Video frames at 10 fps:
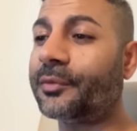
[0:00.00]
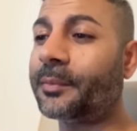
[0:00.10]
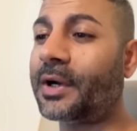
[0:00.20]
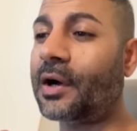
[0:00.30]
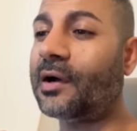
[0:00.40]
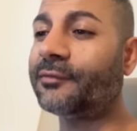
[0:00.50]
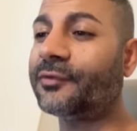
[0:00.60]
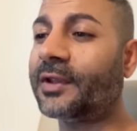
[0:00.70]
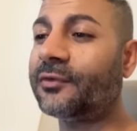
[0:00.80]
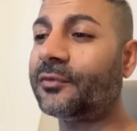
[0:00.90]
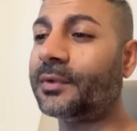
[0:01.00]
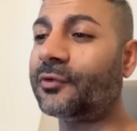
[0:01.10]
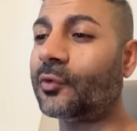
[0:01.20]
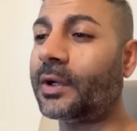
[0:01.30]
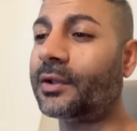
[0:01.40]
about 0.5
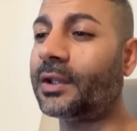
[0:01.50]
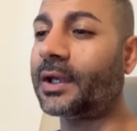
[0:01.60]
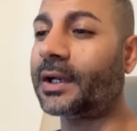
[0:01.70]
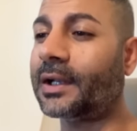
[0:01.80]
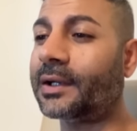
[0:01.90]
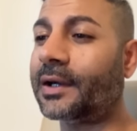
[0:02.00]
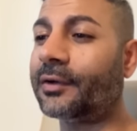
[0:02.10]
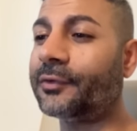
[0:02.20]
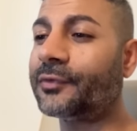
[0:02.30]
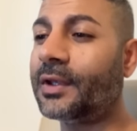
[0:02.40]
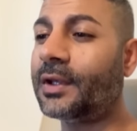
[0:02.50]
centimetre away, the ear canal narrows,